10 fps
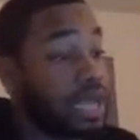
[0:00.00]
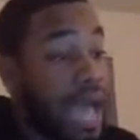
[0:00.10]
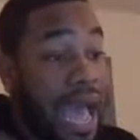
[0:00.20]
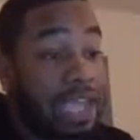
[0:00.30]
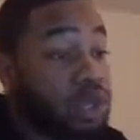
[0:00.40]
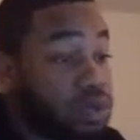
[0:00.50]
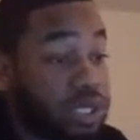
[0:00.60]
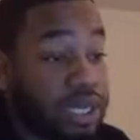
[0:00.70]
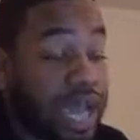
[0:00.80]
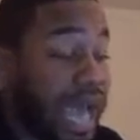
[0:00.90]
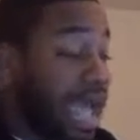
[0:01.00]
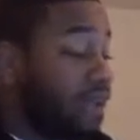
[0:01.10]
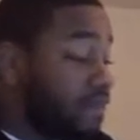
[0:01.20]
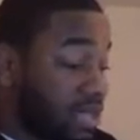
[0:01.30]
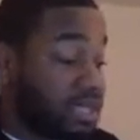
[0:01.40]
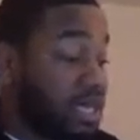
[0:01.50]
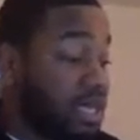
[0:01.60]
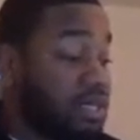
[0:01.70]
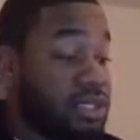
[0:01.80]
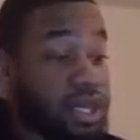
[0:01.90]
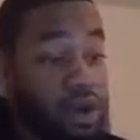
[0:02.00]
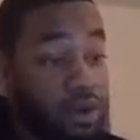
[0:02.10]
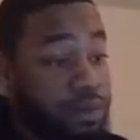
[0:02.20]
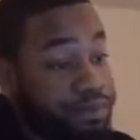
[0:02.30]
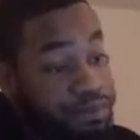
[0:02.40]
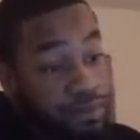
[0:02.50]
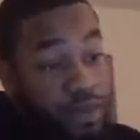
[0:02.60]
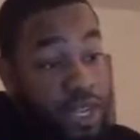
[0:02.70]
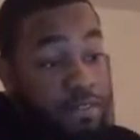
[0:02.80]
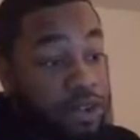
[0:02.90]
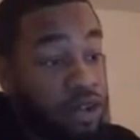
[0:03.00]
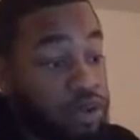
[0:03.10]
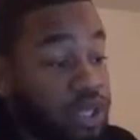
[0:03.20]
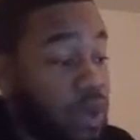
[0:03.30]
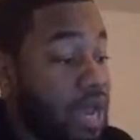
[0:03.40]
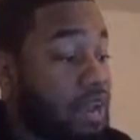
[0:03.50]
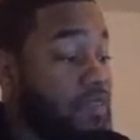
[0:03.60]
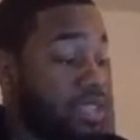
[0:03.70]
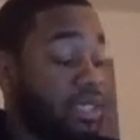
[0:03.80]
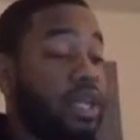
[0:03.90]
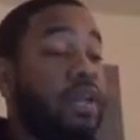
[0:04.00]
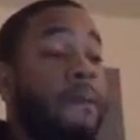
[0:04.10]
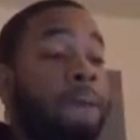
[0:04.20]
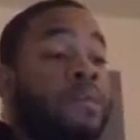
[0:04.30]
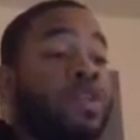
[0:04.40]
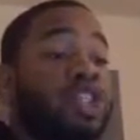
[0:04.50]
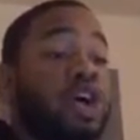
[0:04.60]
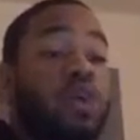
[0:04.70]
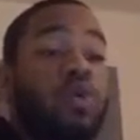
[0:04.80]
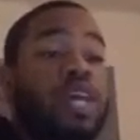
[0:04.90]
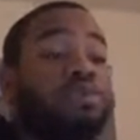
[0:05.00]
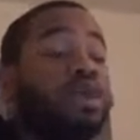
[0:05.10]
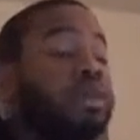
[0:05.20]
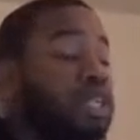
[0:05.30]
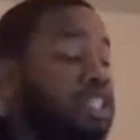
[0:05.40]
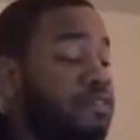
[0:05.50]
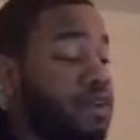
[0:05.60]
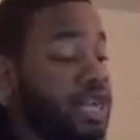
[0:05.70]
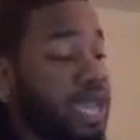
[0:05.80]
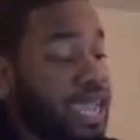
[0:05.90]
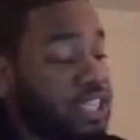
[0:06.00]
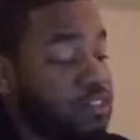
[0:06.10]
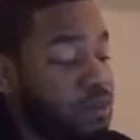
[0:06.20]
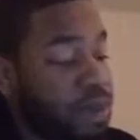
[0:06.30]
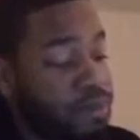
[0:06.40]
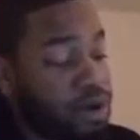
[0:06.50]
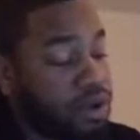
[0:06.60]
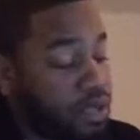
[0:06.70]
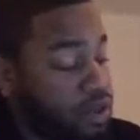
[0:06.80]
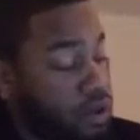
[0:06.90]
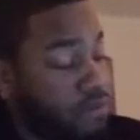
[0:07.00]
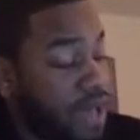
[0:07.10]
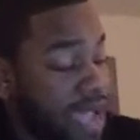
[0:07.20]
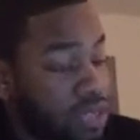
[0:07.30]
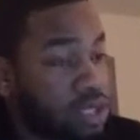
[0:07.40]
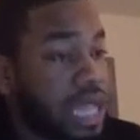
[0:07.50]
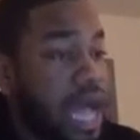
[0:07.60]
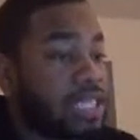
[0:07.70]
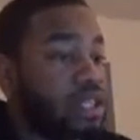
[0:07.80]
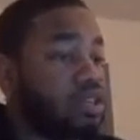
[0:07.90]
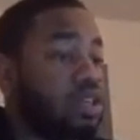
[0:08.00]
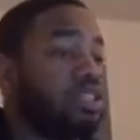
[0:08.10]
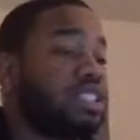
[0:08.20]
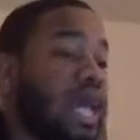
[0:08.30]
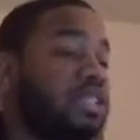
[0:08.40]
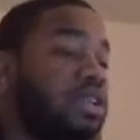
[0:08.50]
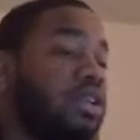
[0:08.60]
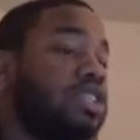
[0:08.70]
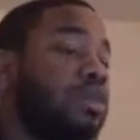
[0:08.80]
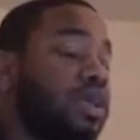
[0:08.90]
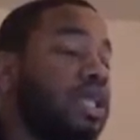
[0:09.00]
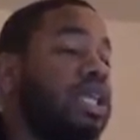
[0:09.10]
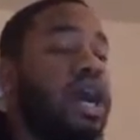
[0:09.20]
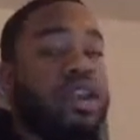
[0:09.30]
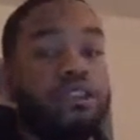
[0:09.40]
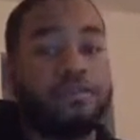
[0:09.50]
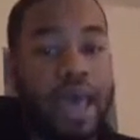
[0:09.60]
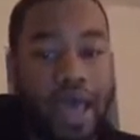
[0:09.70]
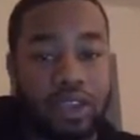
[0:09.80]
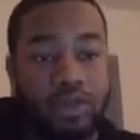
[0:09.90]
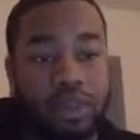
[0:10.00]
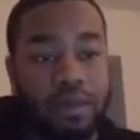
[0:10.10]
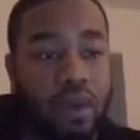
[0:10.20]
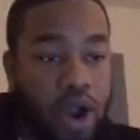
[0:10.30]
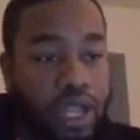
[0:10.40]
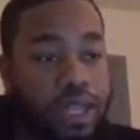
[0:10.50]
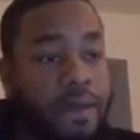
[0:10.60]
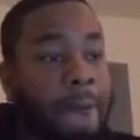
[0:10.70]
I use it. I invest in it. So, if you use it, why not invest in it? So that's pretty much it for today. So remember, value stocks, those are stocks that are typically undervalued with the market.